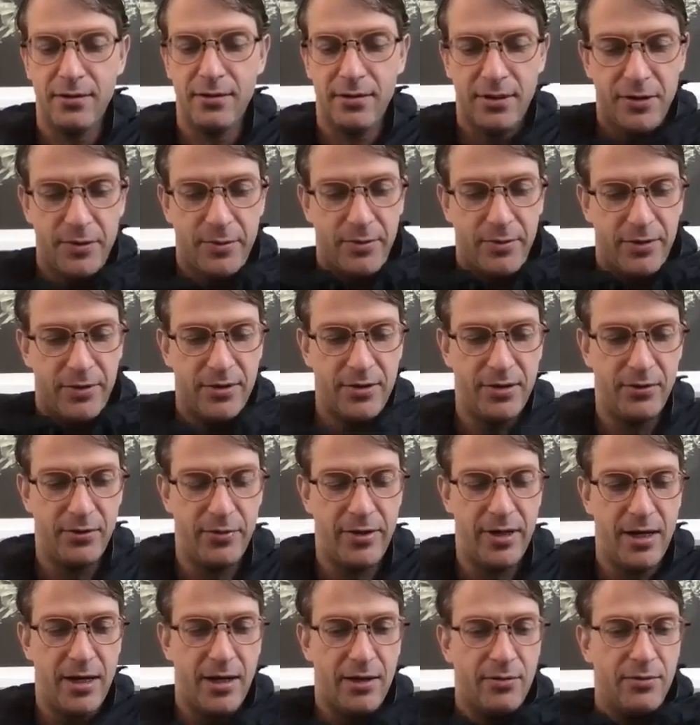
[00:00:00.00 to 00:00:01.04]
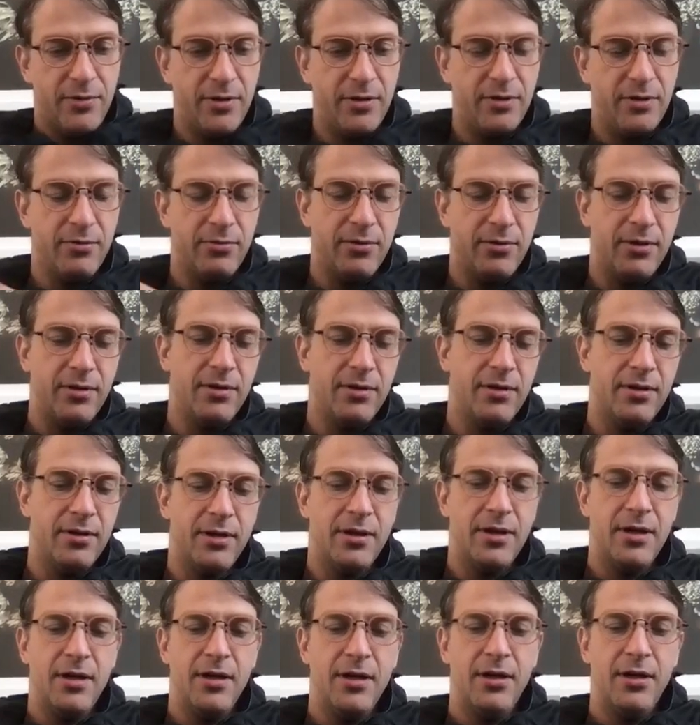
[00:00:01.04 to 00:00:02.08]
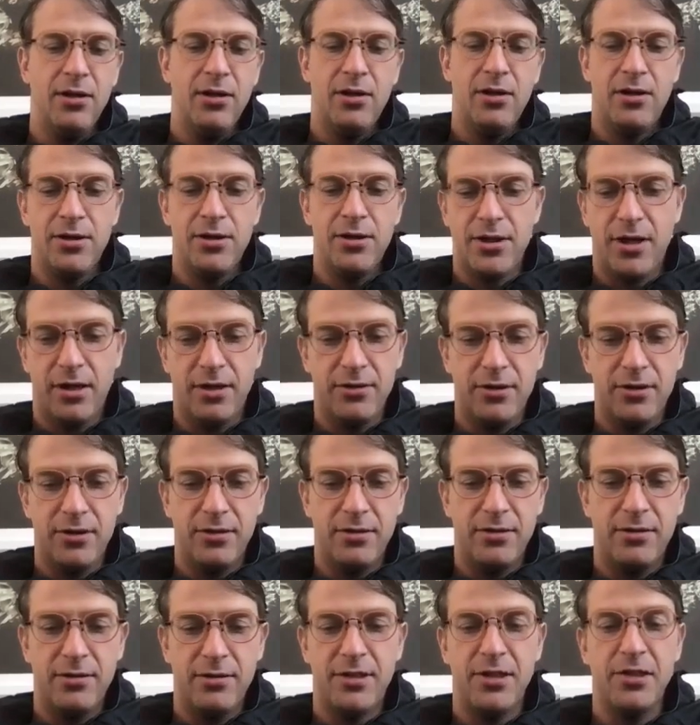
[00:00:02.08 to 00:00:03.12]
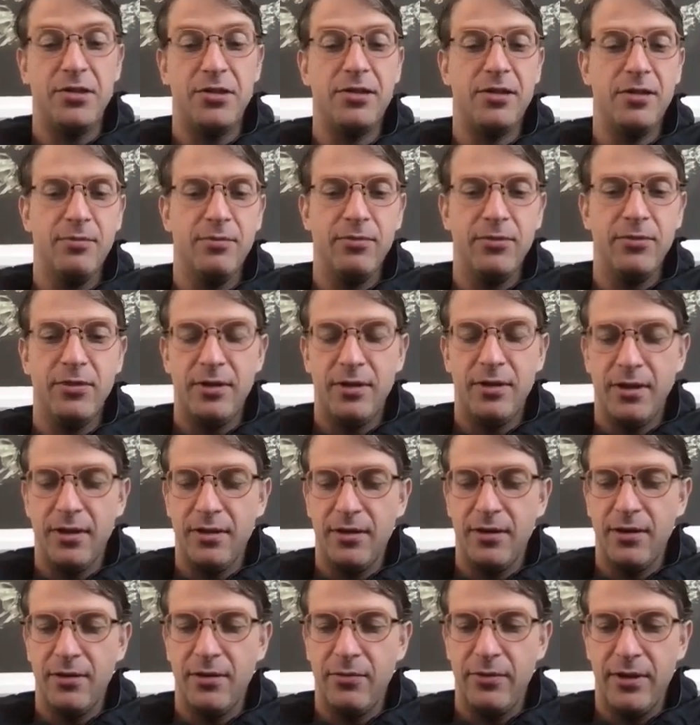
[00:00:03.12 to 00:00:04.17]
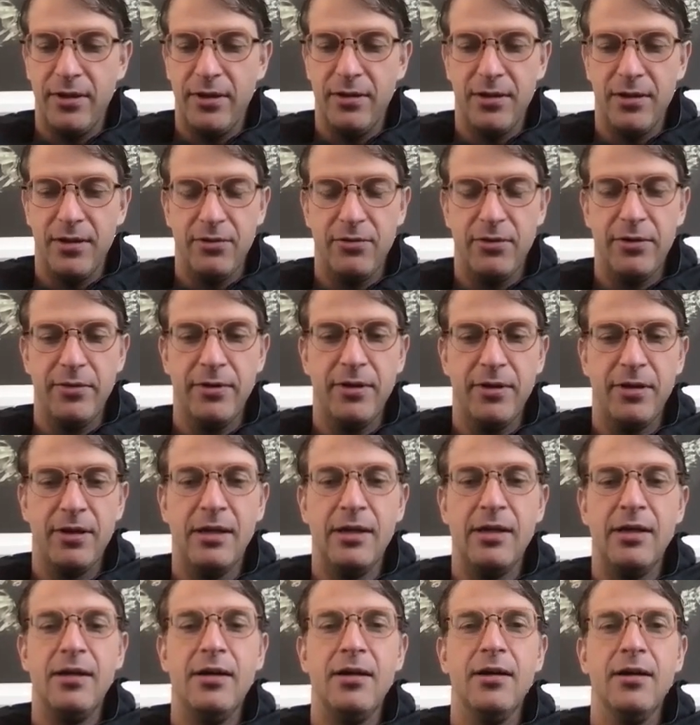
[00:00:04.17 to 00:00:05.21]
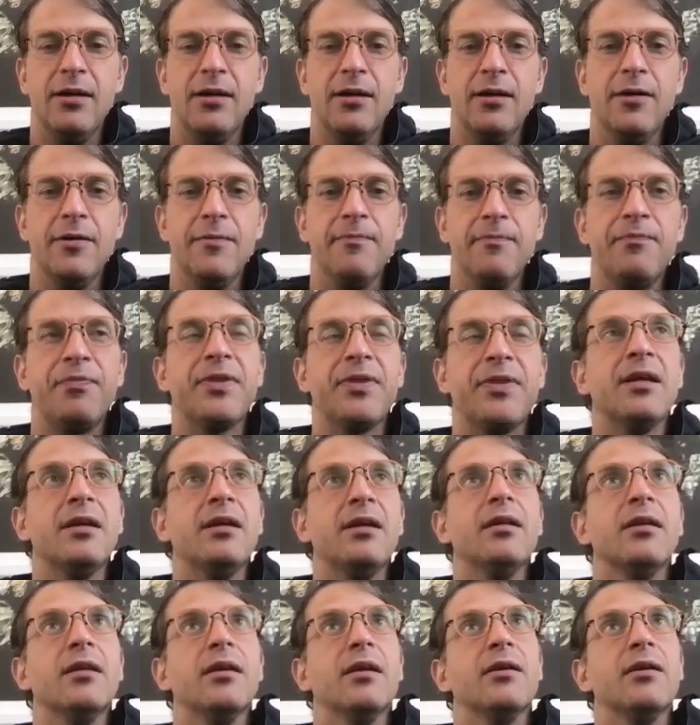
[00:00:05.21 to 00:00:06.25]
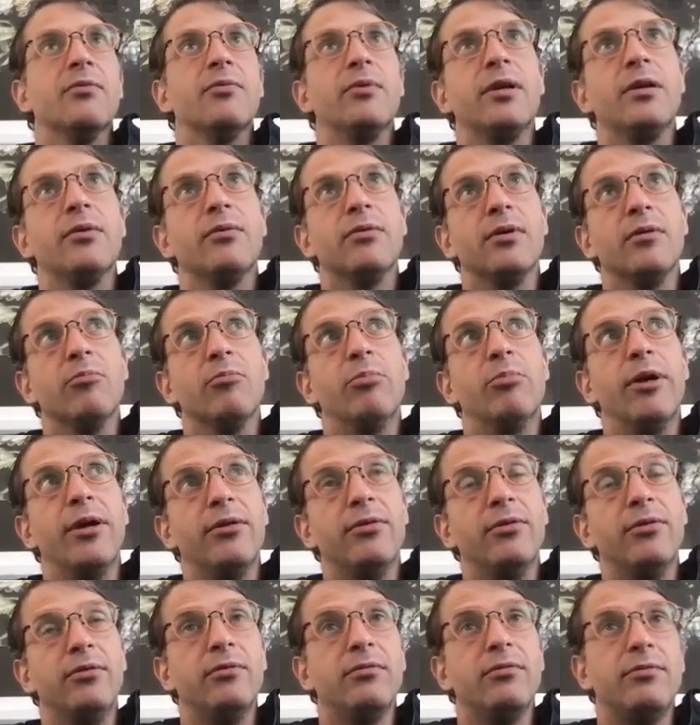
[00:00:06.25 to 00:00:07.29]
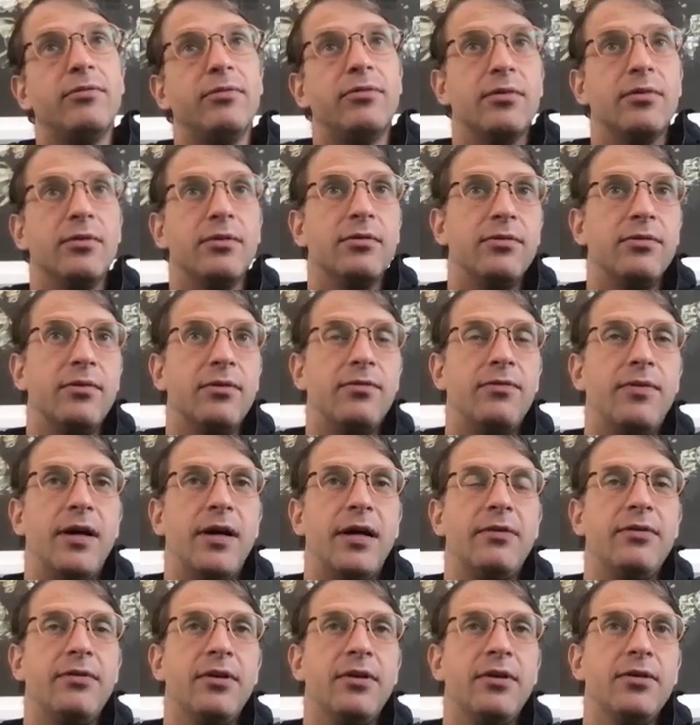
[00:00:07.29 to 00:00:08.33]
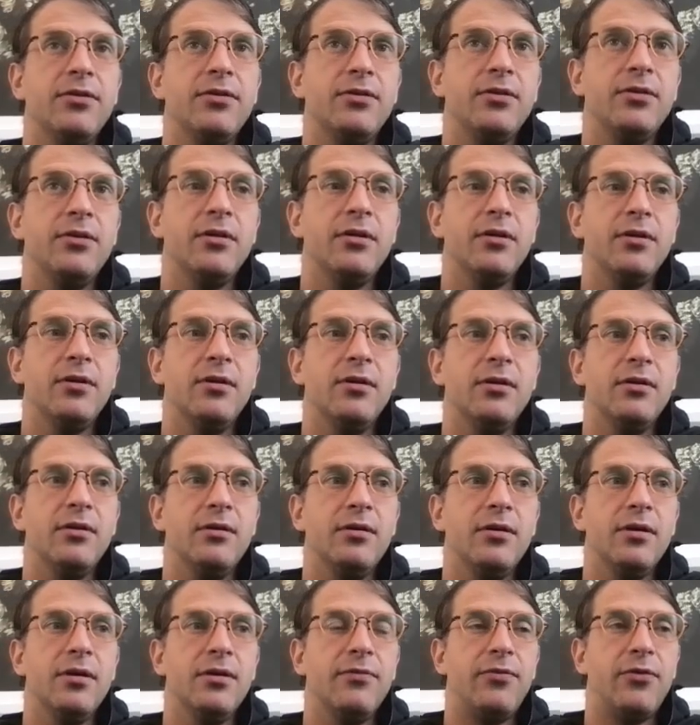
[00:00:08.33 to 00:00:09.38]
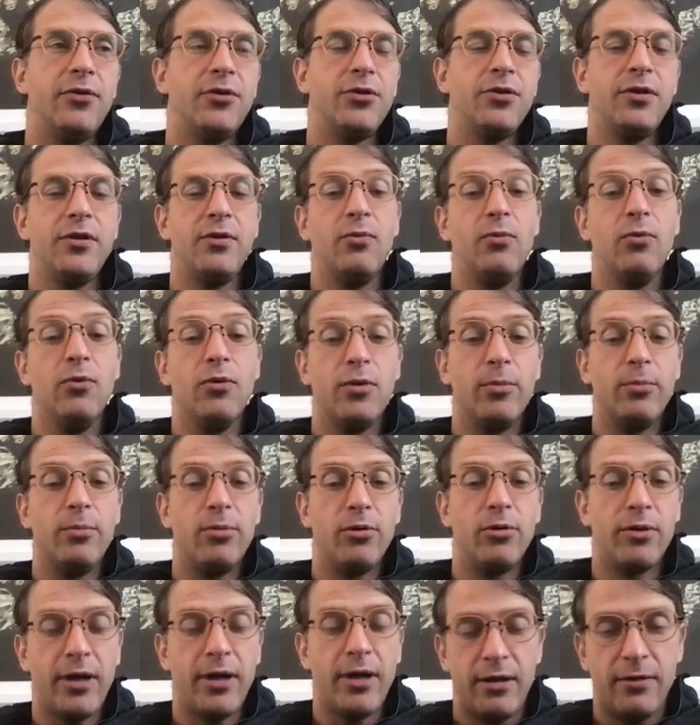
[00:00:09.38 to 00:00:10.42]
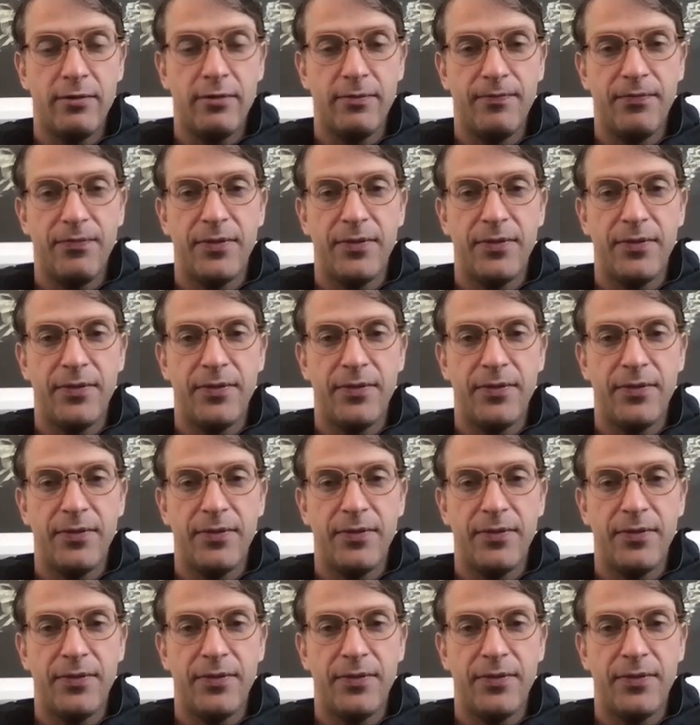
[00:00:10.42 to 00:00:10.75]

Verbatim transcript: experience that we had with with the large kind of systems that that we didn't agree with. Um, then we were in Beirut for for five years. unfortunately, the war broke out